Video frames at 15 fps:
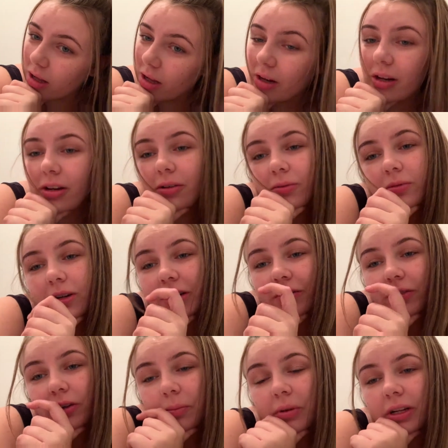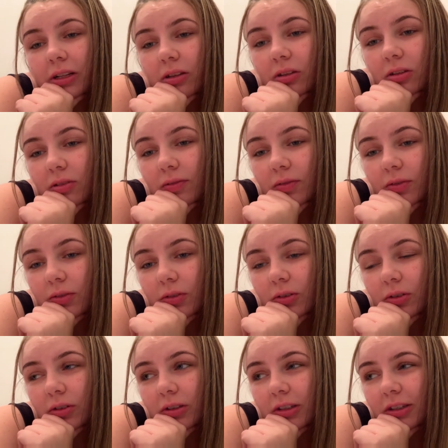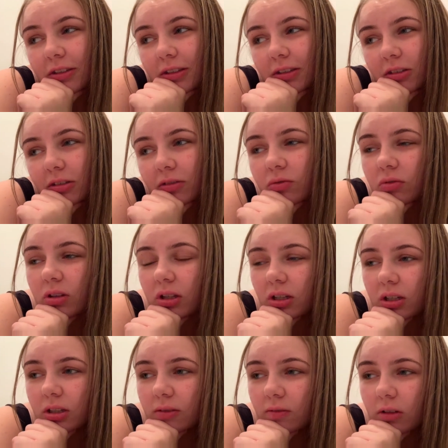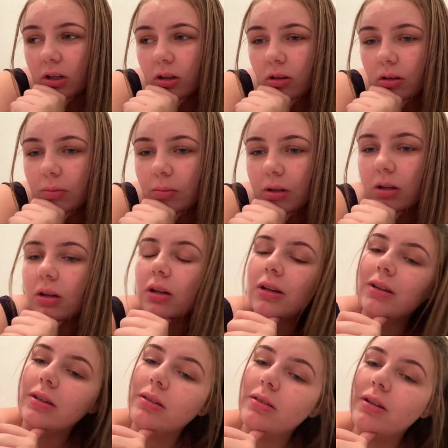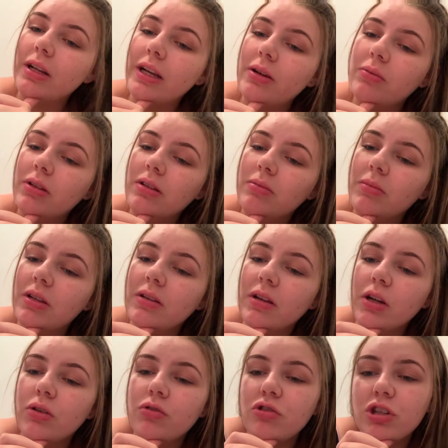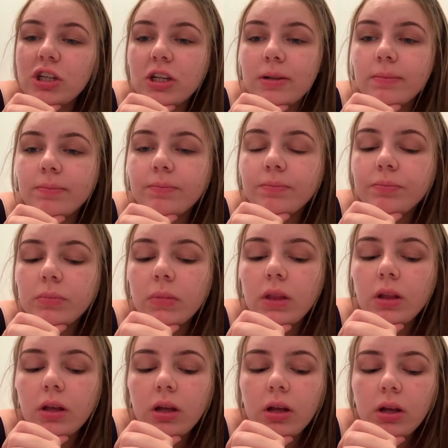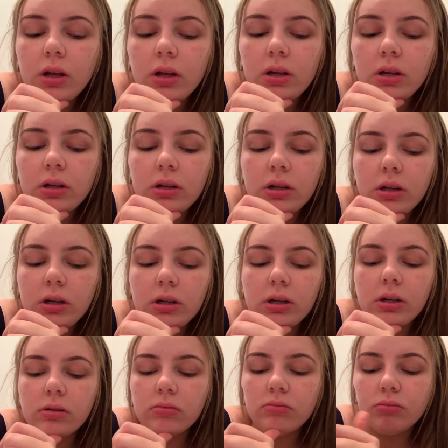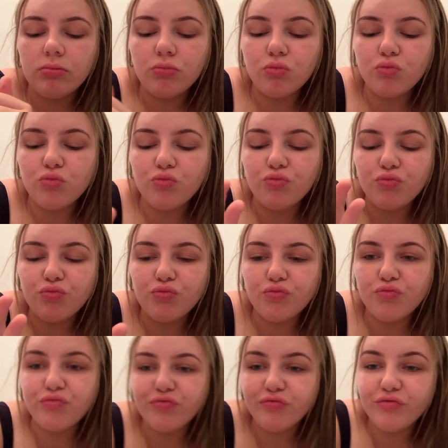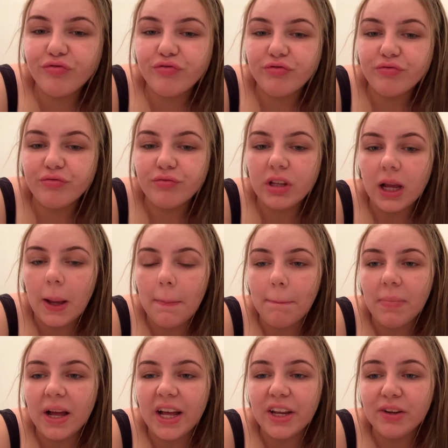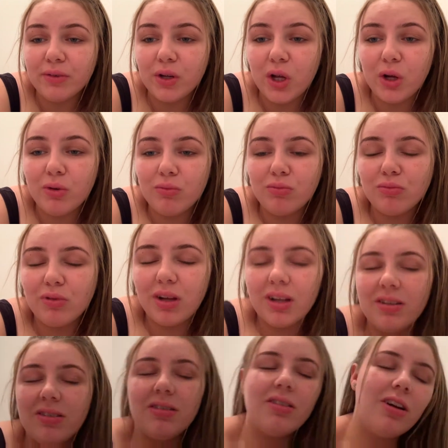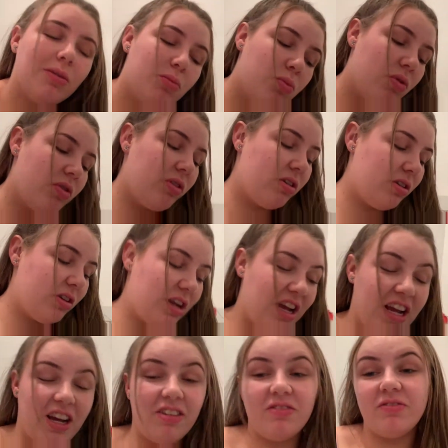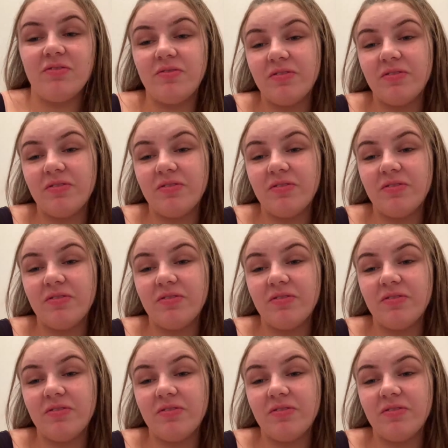I don't know what I've got planned for the rest of the evening, to be honest. Leah wants me to go gym. But I don't know. I just can't be bothered now.